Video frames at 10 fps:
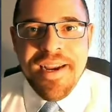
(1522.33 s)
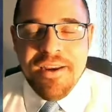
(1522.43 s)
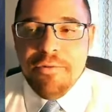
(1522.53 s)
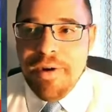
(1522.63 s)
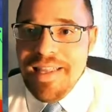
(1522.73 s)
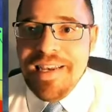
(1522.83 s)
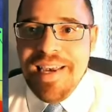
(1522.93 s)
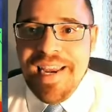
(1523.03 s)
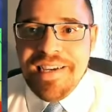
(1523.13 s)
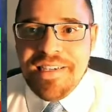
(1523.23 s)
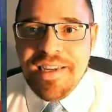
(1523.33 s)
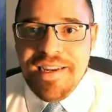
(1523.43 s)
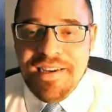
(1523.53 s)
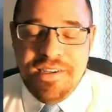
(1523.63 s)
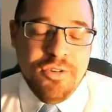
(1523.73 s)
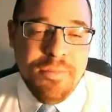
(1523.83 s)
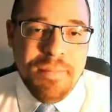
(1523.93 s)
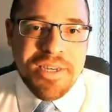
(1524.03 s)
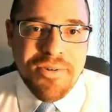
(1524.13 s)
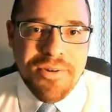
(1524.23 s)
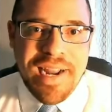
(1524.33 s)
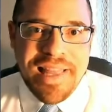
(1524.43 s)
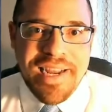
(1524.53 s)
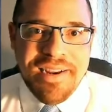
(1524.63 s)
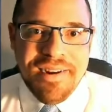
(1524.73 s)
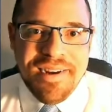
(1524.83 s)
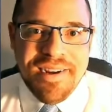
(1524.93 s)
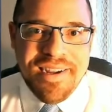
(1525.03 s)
you really need to and truth be told i think uh,